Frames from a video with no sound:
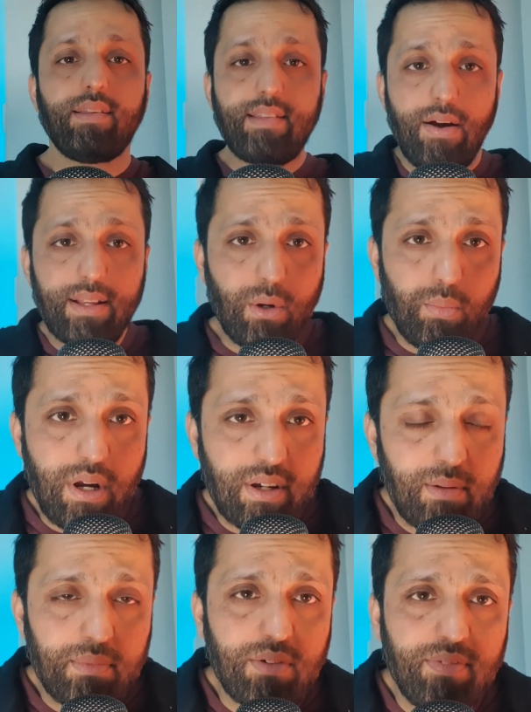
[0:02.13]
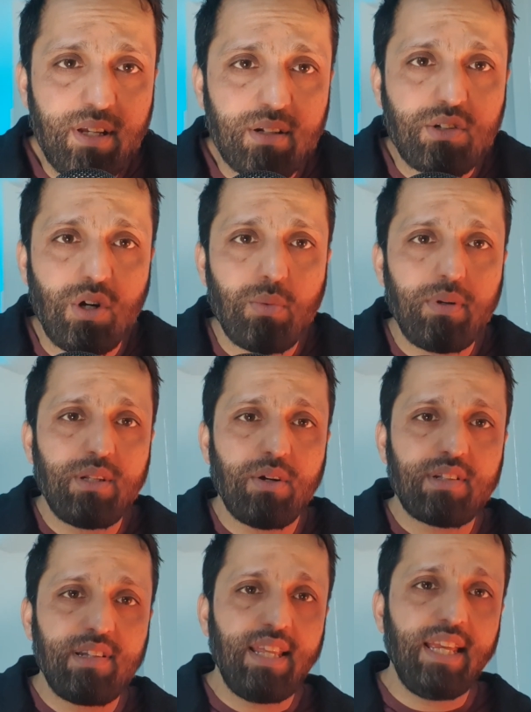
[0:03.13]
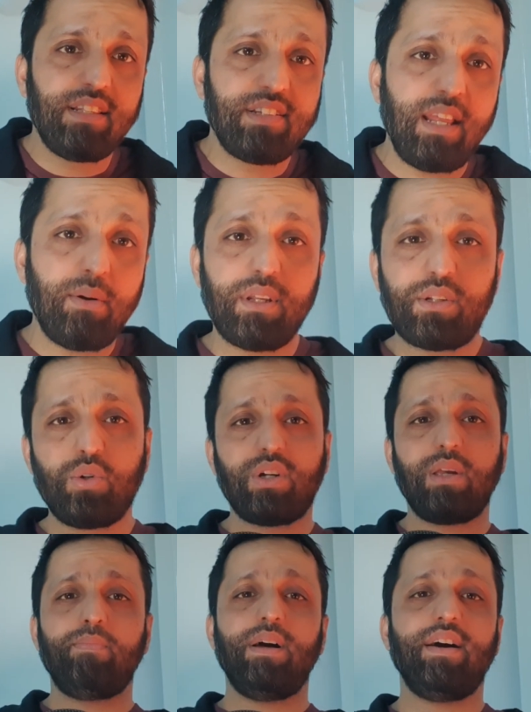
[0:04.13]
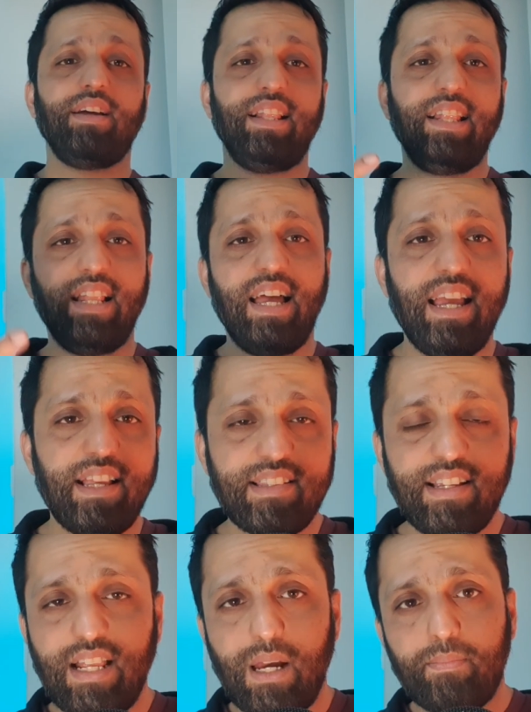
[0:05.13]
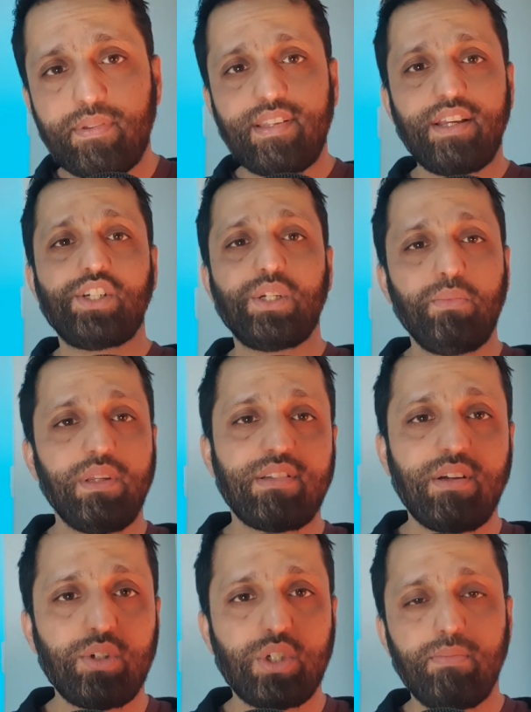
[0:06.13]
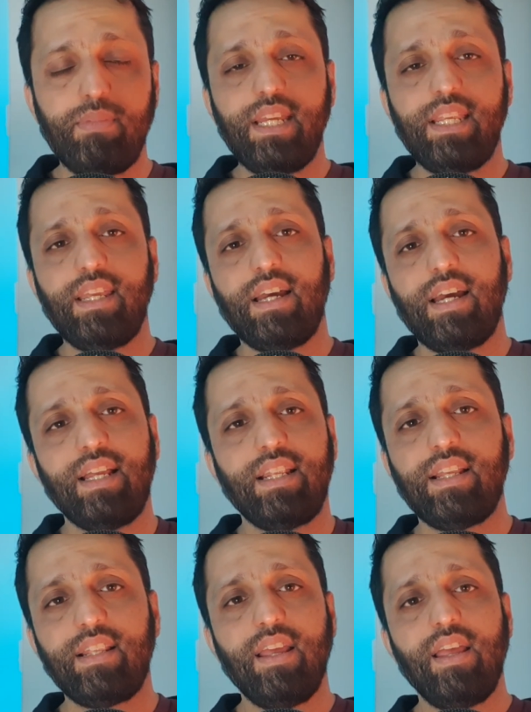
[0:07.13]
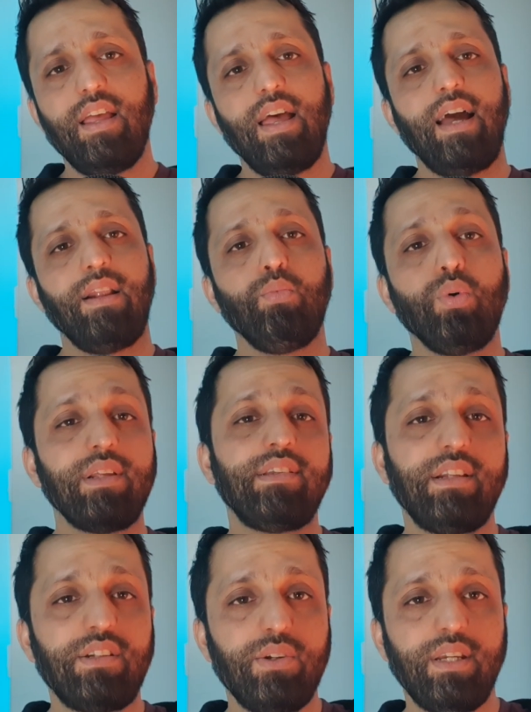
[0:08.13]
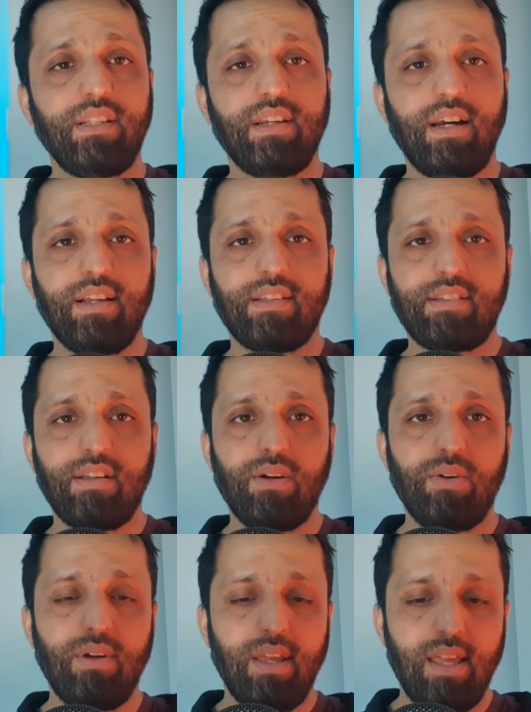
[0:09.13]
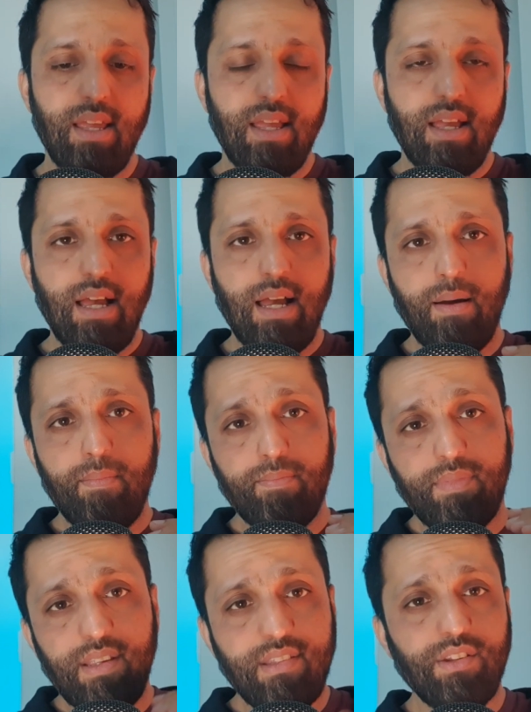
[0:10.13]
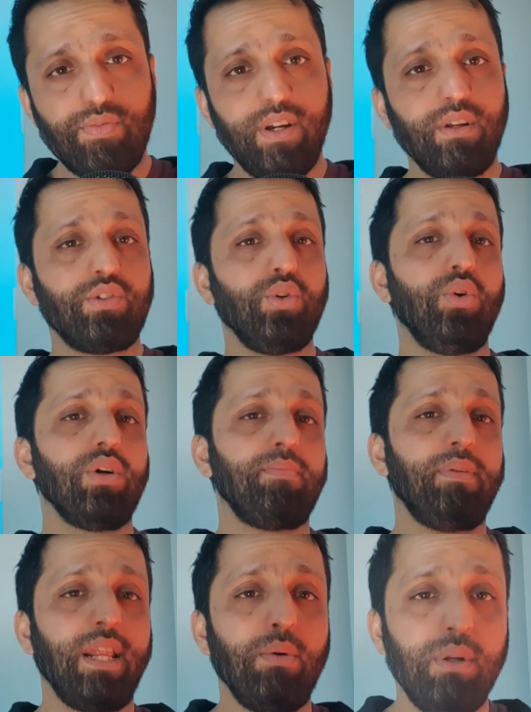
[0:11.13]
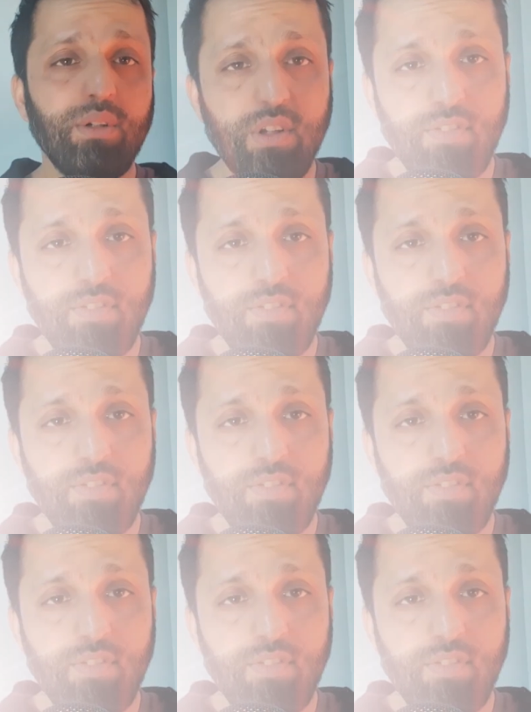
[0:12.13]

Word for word: Assalamualaikum and welcome to Real Talk with Doctor Deen. Today I want to talk about likes and our obsession with social media and, and, and what is it doing to us. So um, this is Real Talk, but I will do a